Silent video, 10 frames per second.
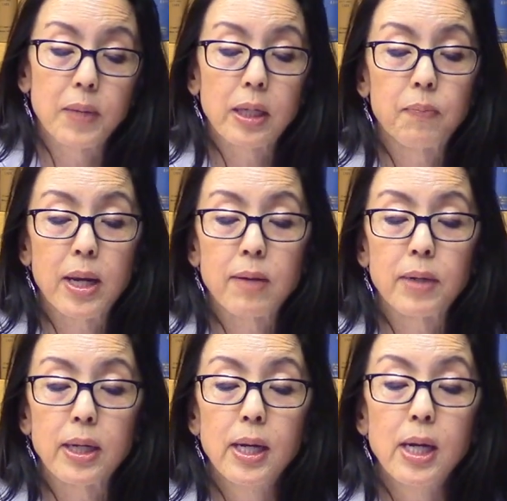make a
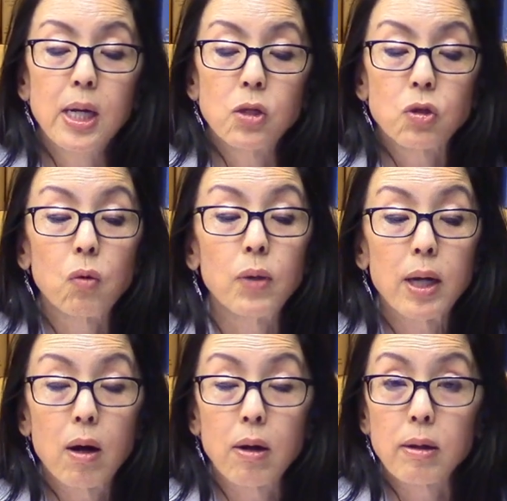baby. So we
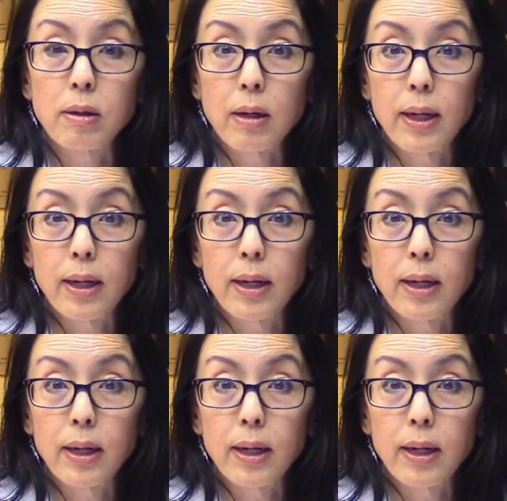are